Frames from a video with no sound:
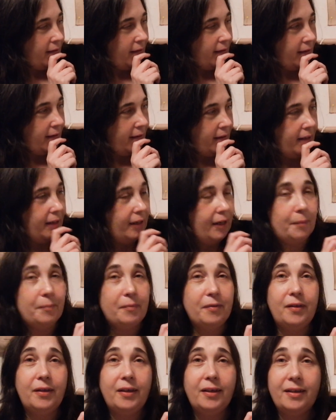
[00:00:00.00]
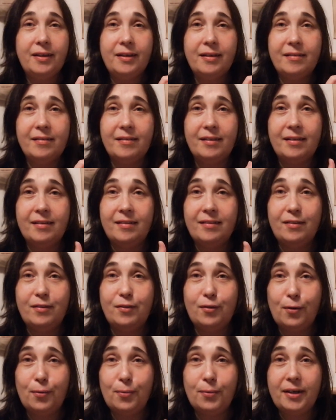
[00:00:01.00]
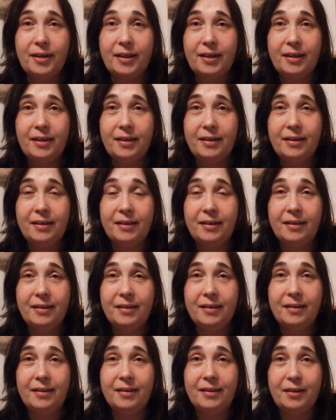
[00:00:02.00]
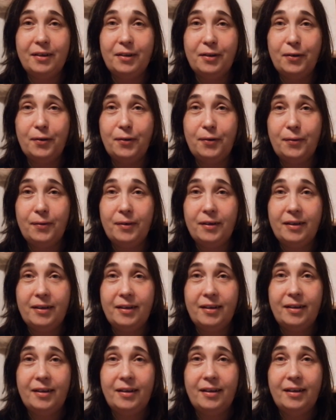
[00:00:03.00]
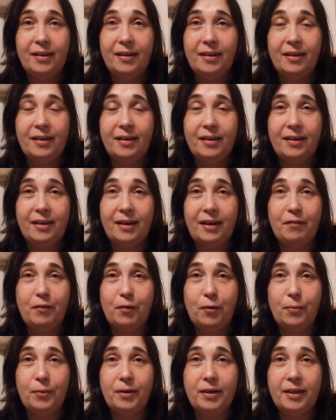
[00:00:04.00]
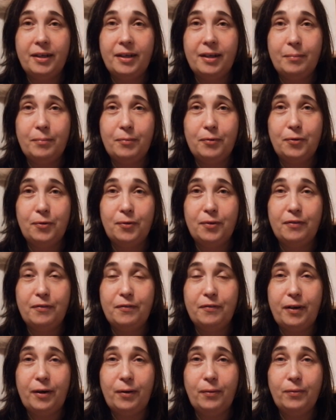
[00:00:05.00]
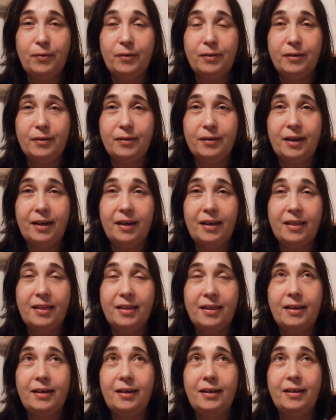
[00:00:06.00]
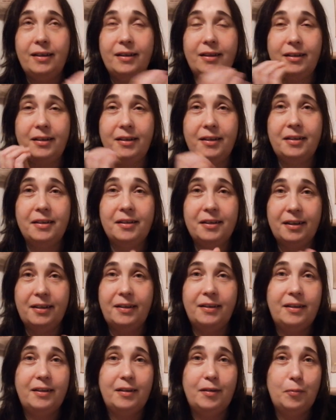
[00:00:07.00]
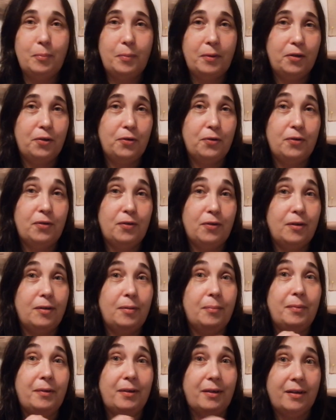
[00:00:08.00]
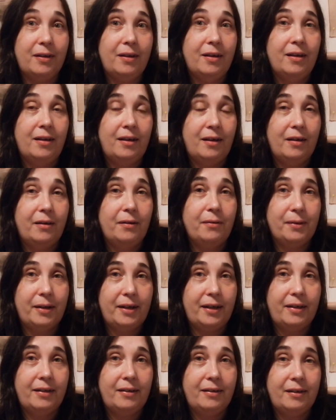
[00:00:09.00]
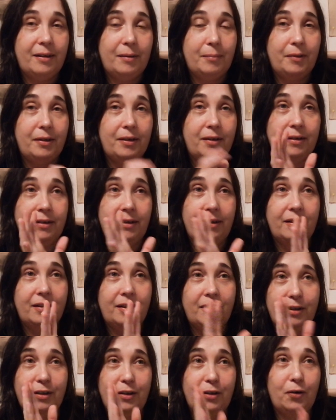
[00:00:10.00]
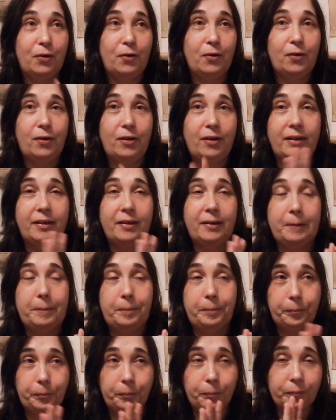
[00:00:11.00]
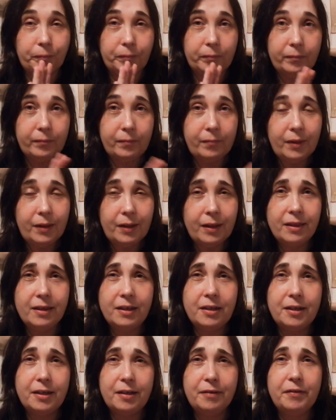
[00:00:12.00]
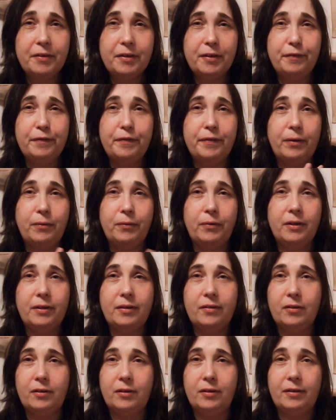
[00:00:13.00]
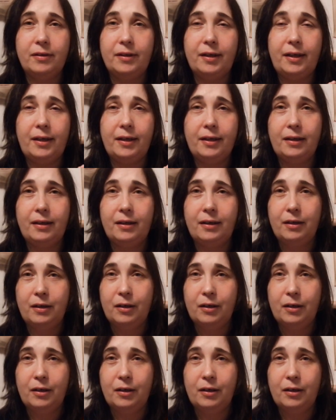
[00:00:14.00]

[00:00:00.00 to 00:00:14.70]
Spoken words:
And I'm thinking, since it's already, you know, I've already come to the fountain, I think the detail in this picture is going to be great. I mean, I think the girl and the dove and the fountain is going to take